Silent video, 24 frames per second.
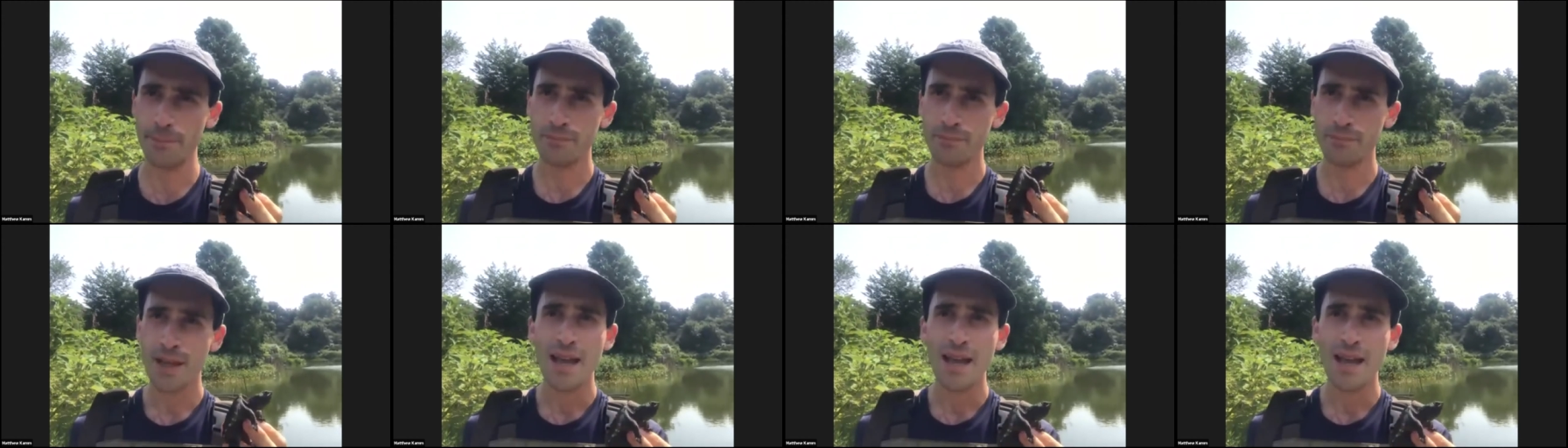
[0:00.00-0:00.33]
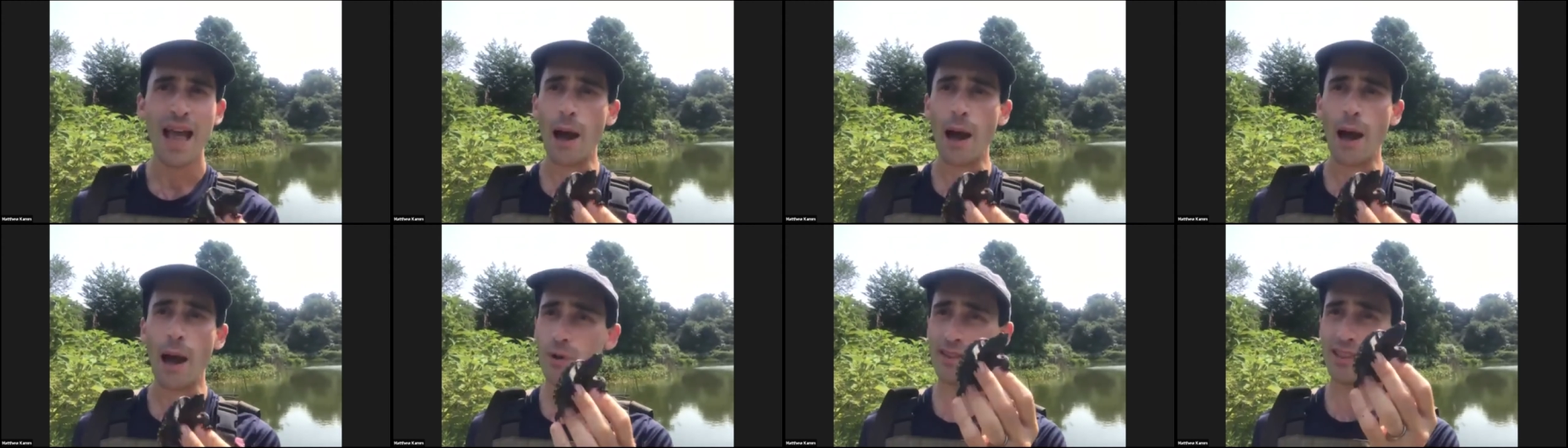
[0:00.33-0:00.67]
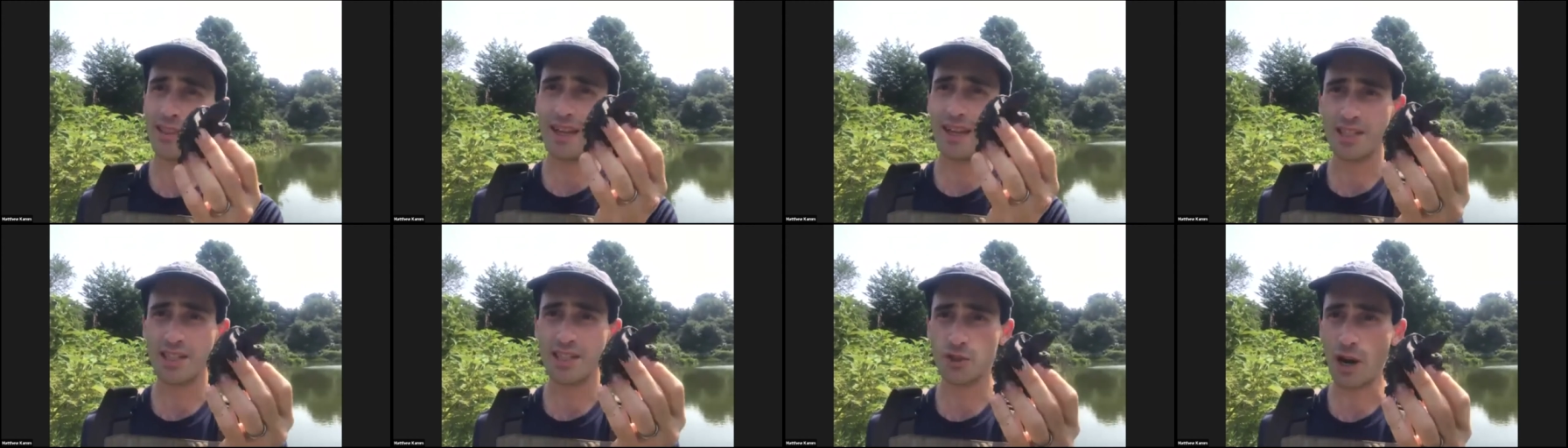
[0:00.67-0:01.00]
And we'd like to
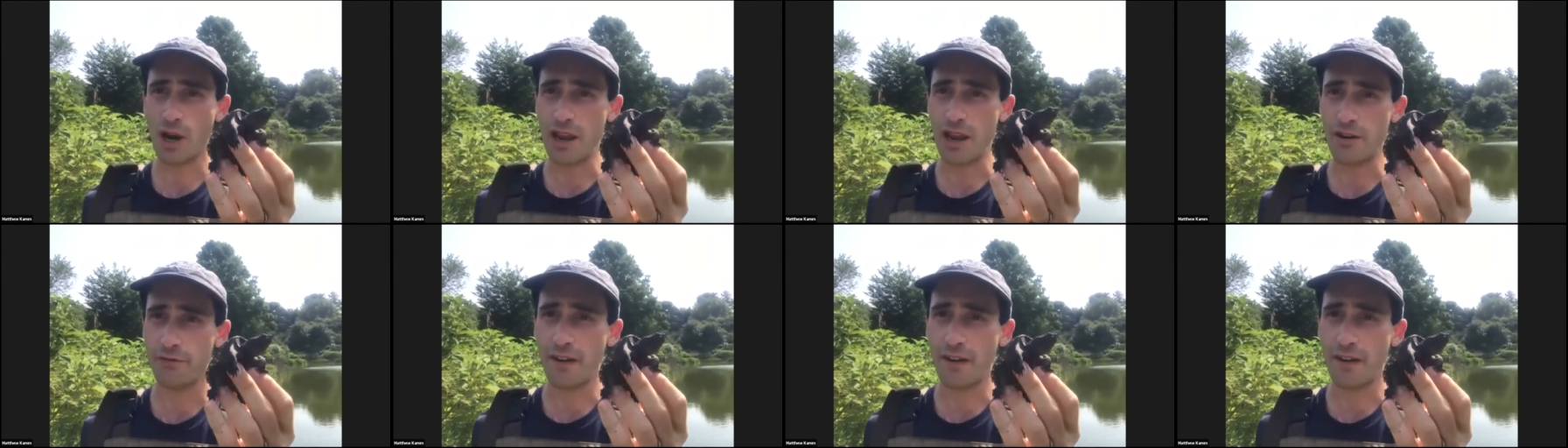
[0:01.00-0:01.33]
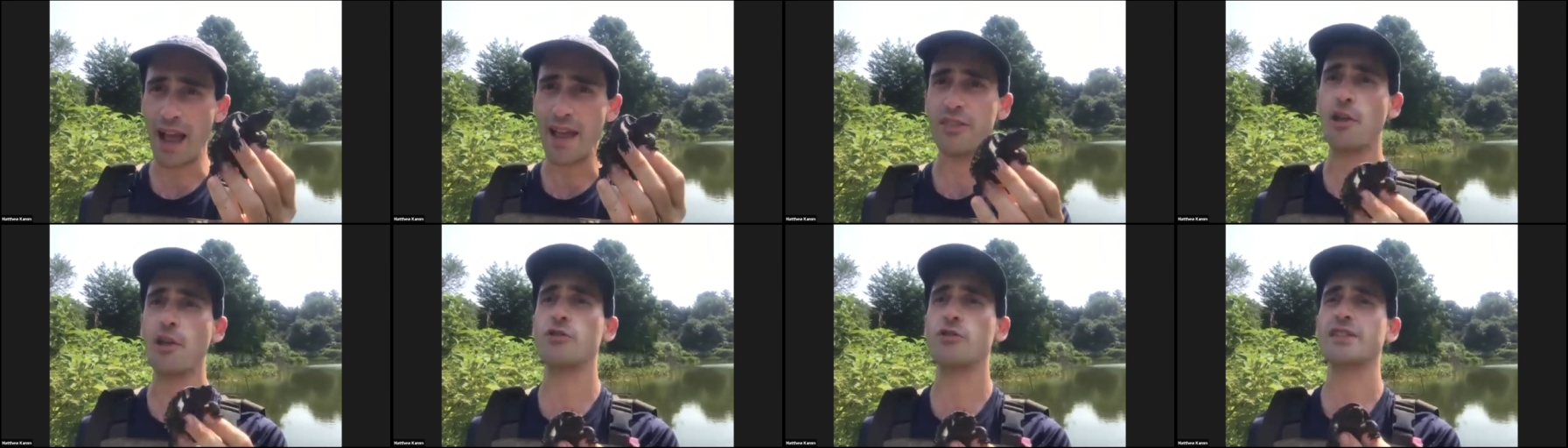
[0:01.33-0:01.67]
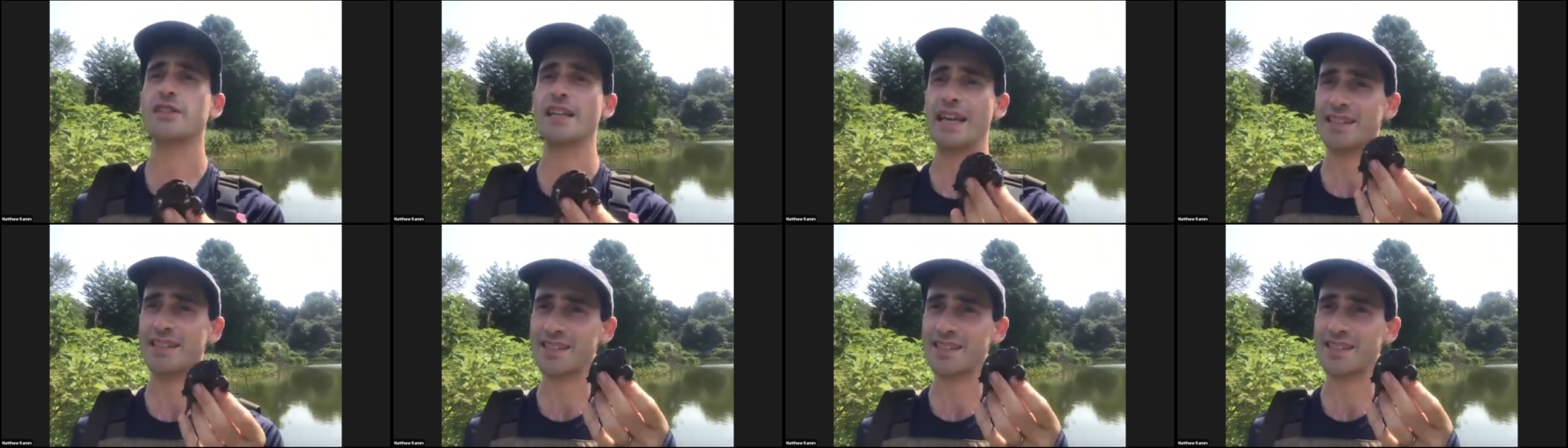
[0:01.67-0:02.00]
try and find those
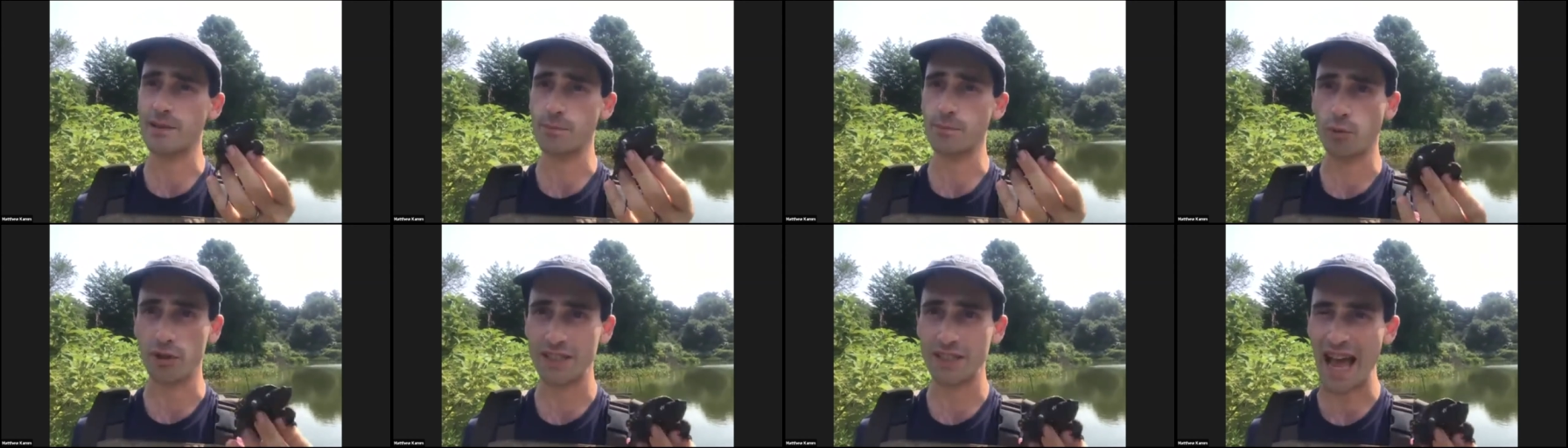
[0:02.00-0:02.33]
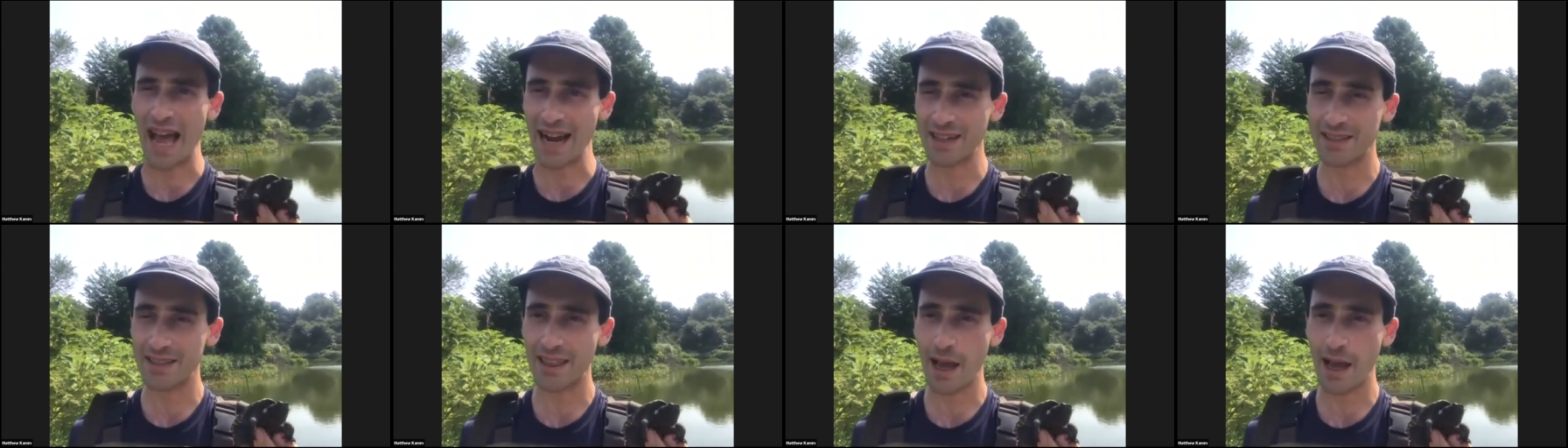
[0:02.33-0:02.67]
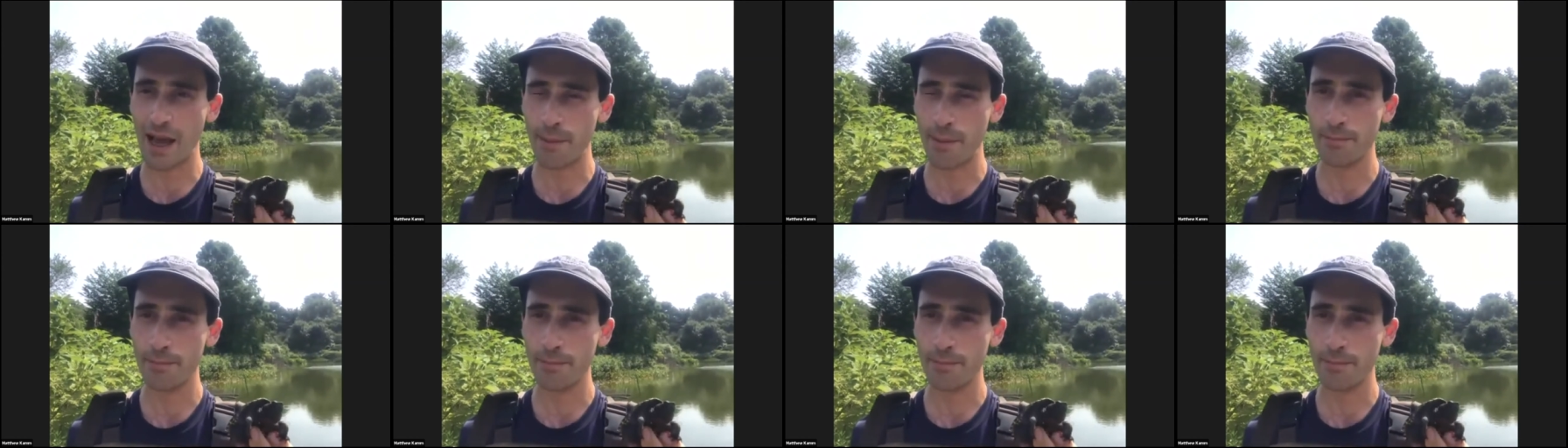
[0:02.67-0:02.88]
nests and protect them